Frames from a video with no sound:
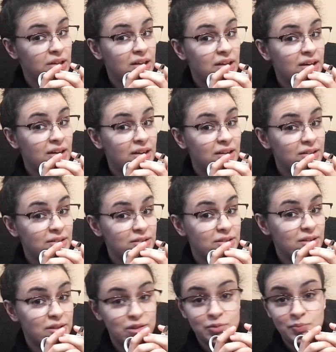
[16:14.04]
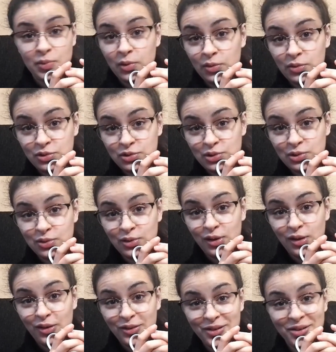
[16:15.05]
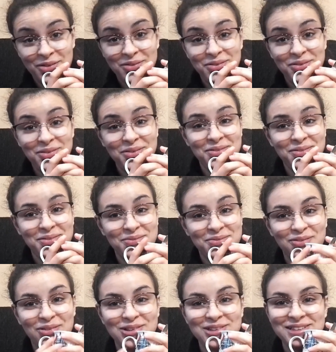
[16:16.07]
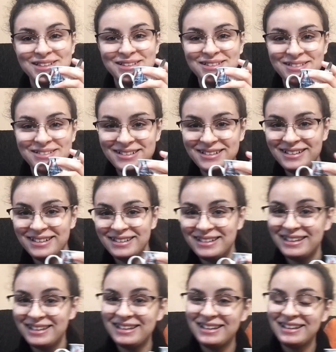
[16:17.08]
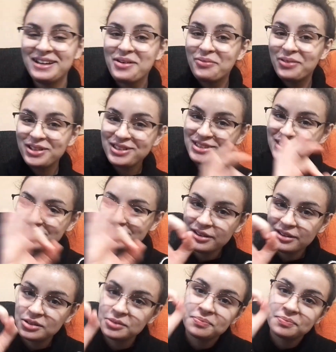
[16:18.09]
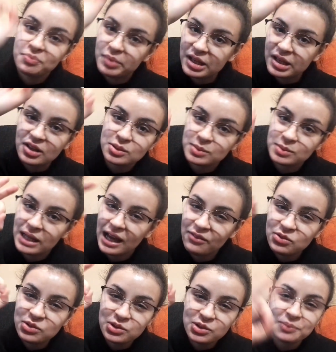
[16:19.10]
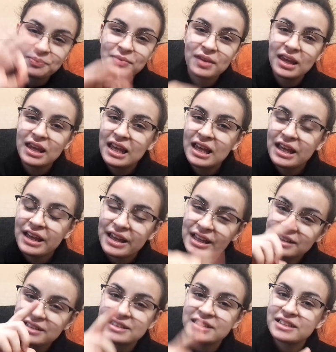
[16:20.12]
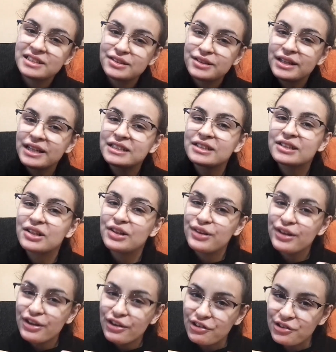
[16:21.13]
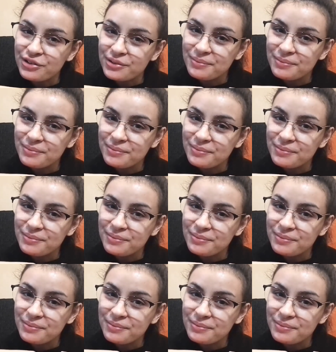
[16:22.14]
I spoke too long for you, which is good, because we have to get these things clear,